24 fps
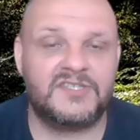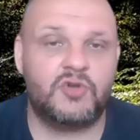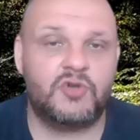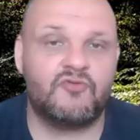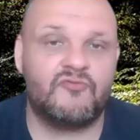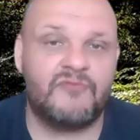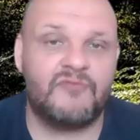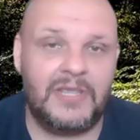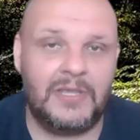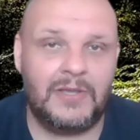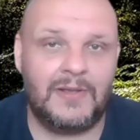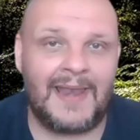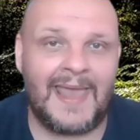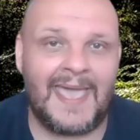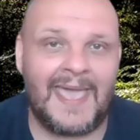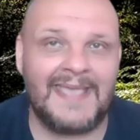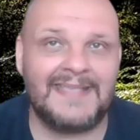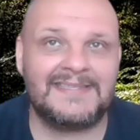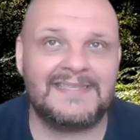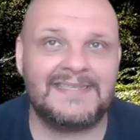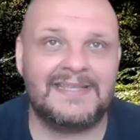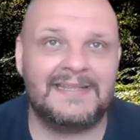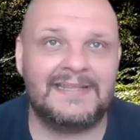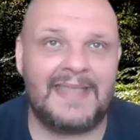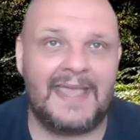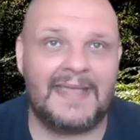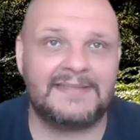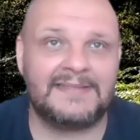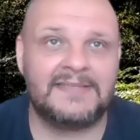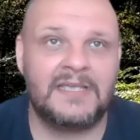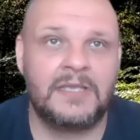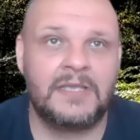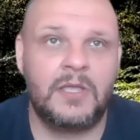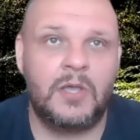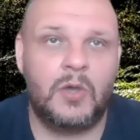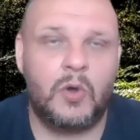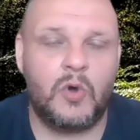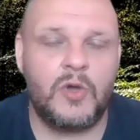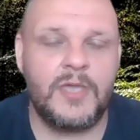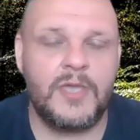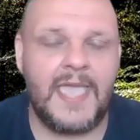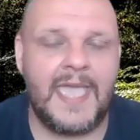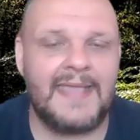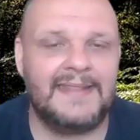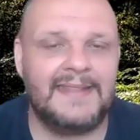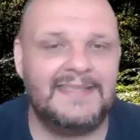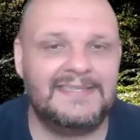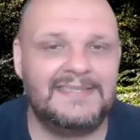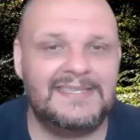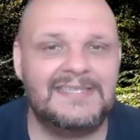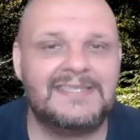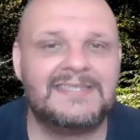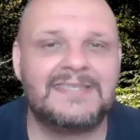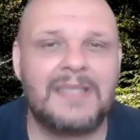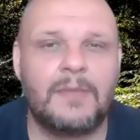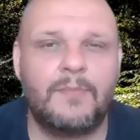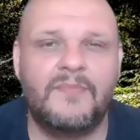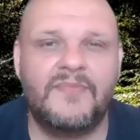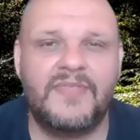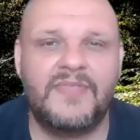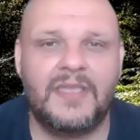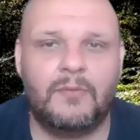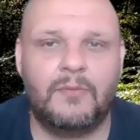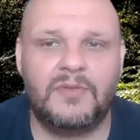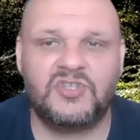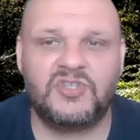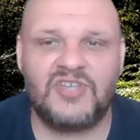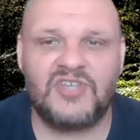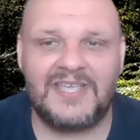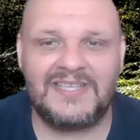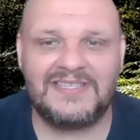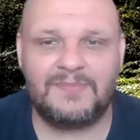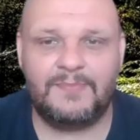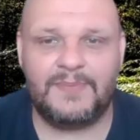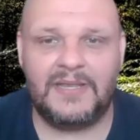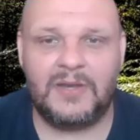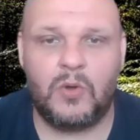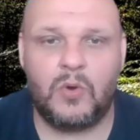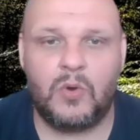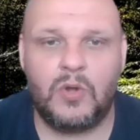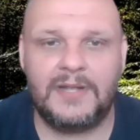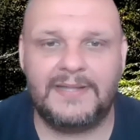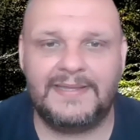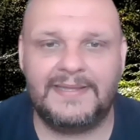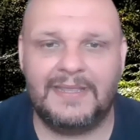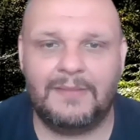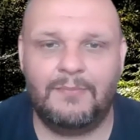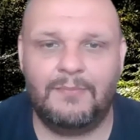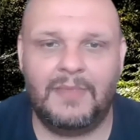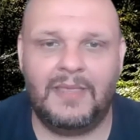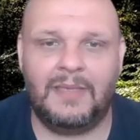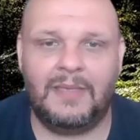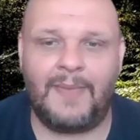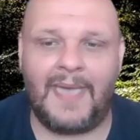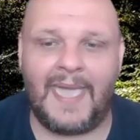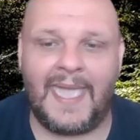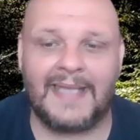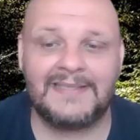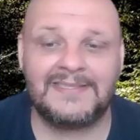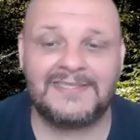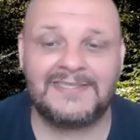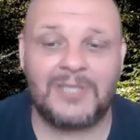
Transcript: You're realizing that, oh, yeah, this is something which has been holding me back.